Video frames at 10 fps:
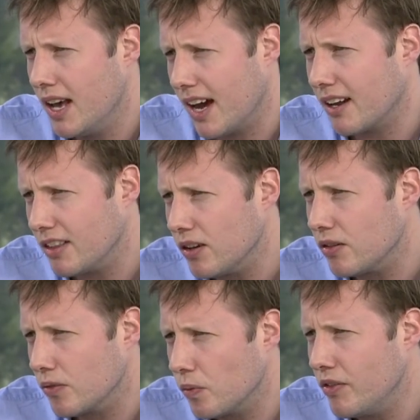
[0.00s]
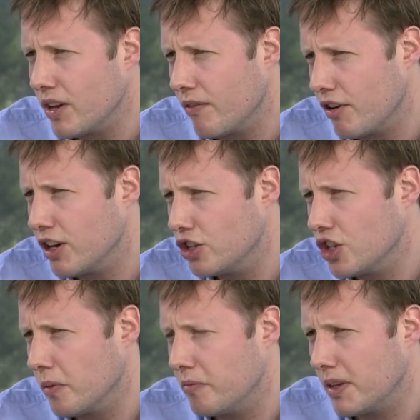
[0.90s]
And I think we've done a very good
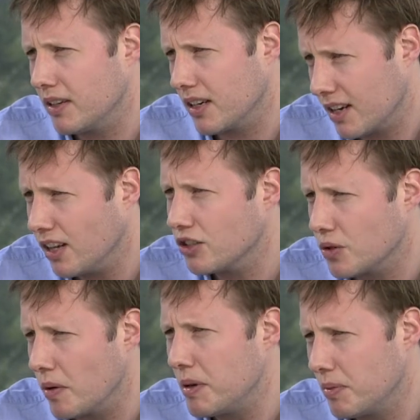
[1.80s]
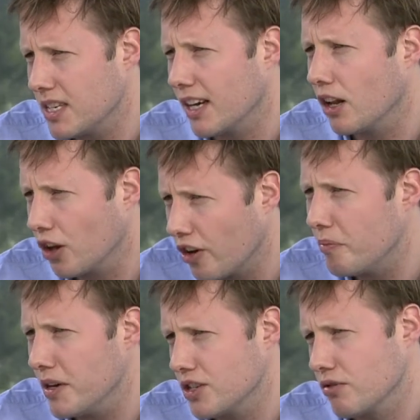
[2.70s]
job of building a culture where people take a lot of
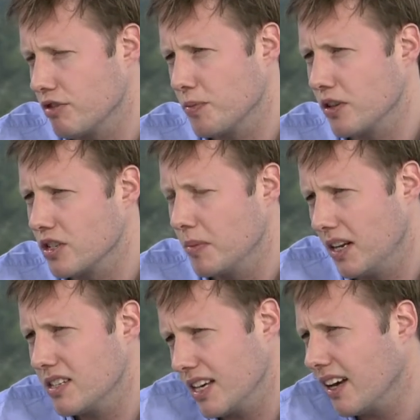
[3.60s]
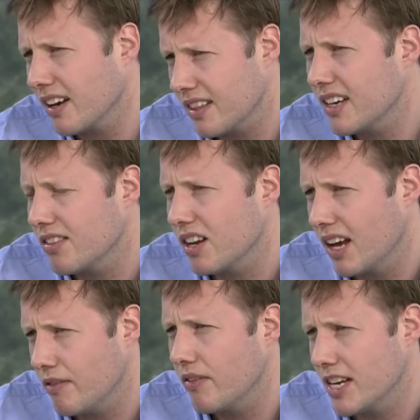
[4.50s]
personal responsibility. And I think in the
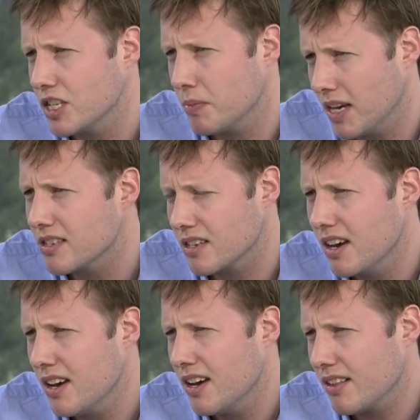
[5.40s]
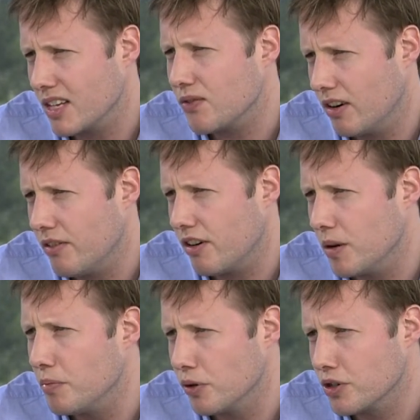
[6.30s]
live event space, that's very, very
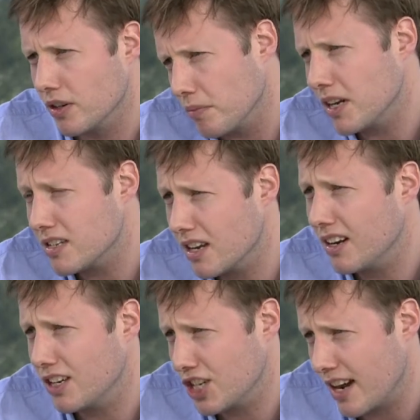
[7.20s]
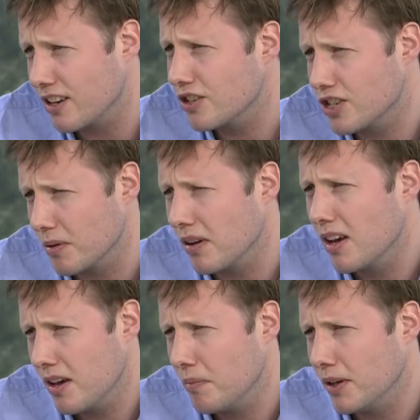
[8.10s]
important. But it's certainly a challenge to
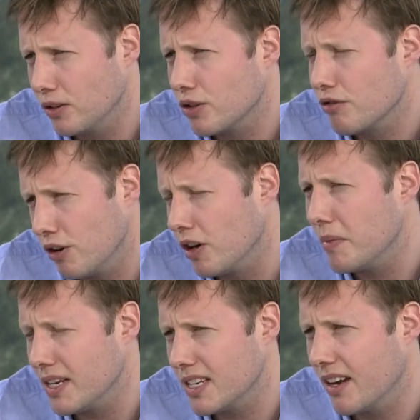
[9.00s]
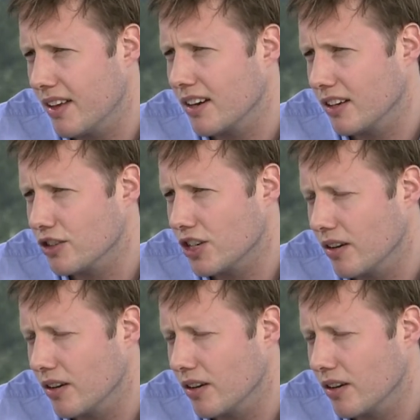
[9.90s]
build and grow and maintain that culture.